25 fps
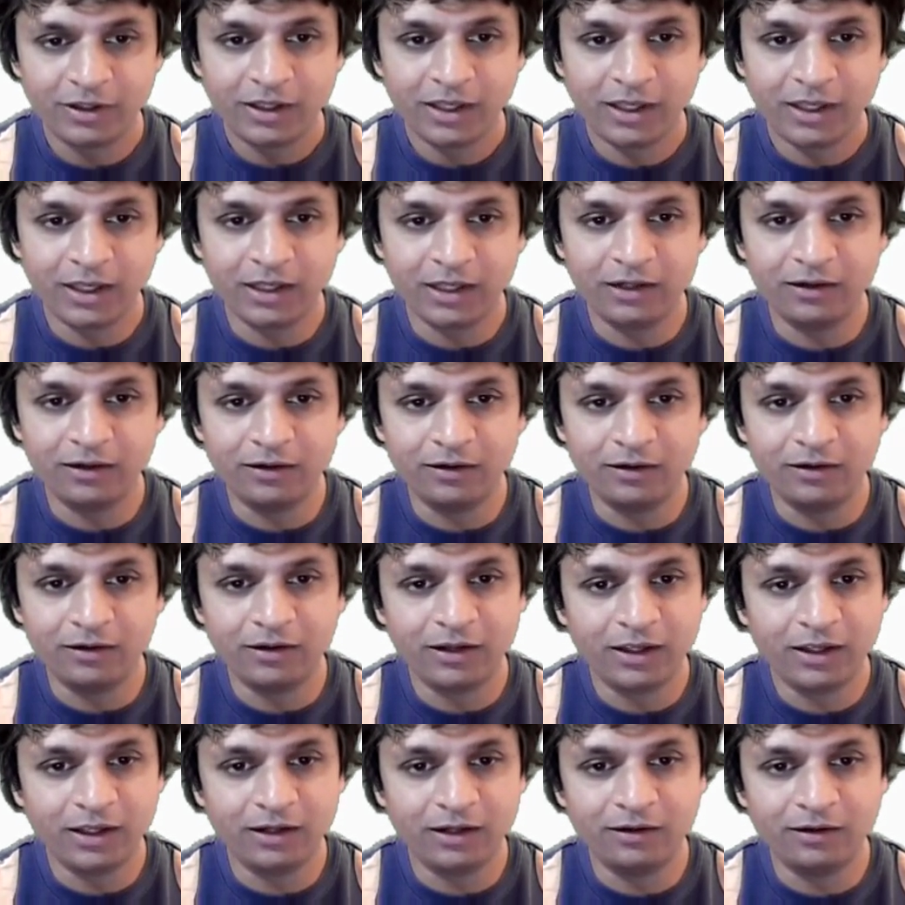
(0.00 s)
In
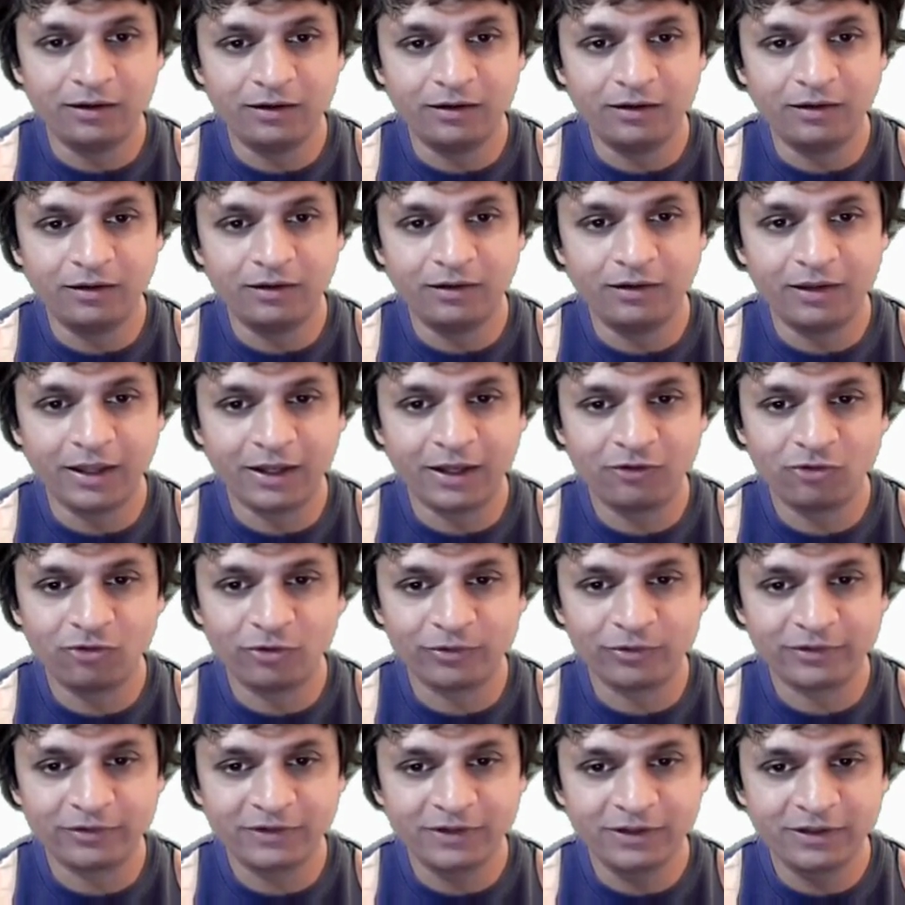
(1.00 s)
the Android
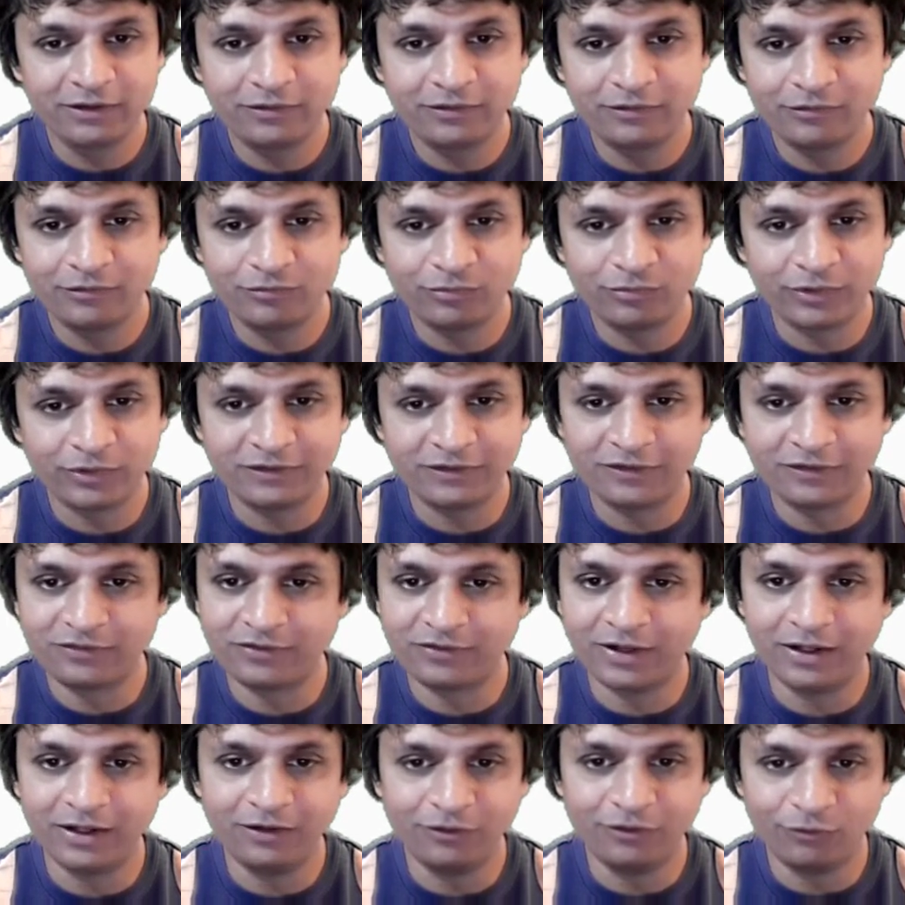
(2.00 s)
alternative, we just
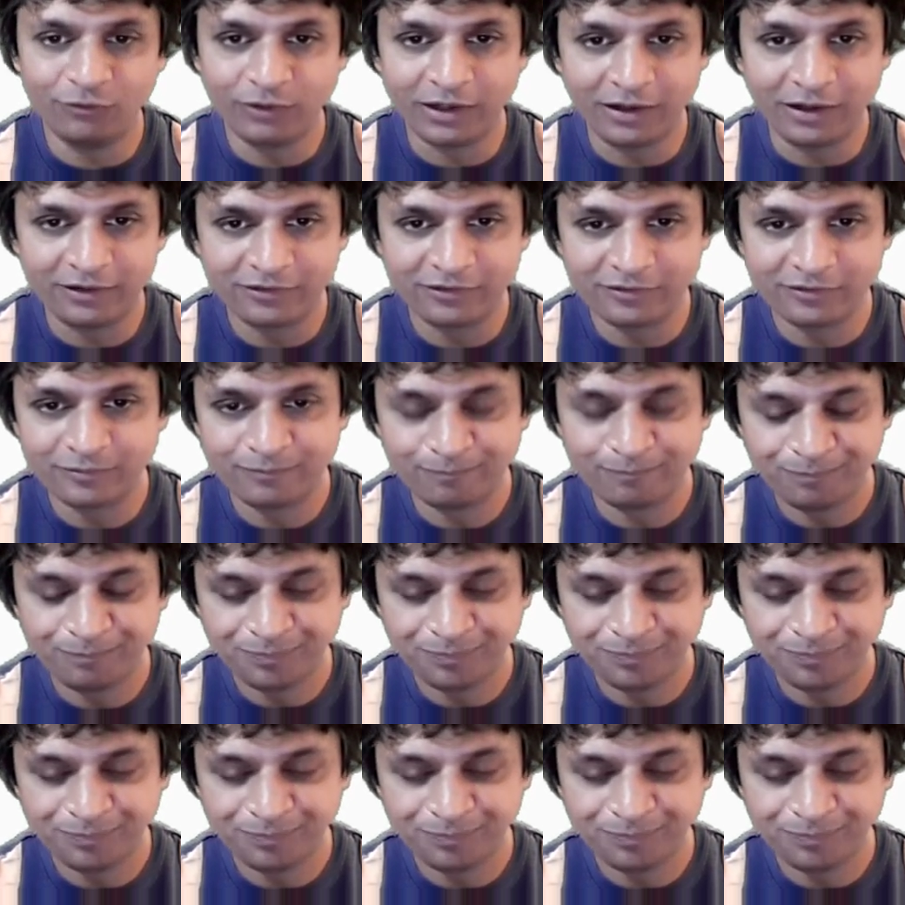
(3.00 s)
say new class.